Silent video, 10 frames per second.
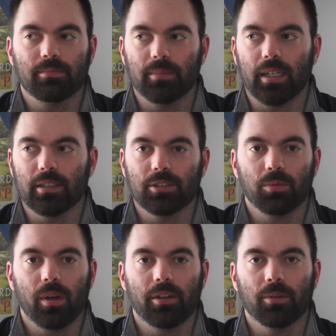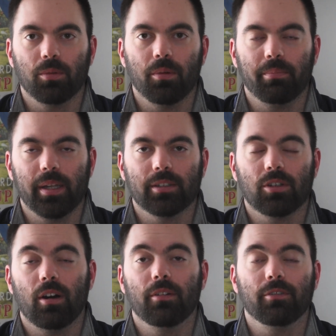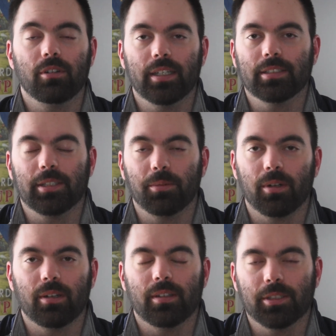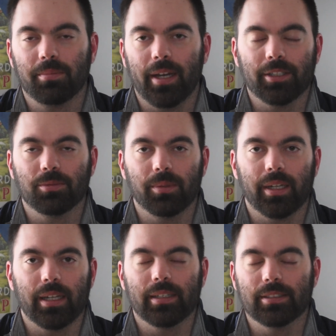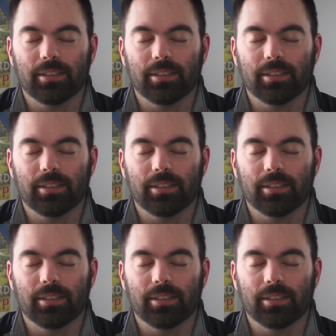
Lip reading: because the weather won't be as awful as they were this past weekend.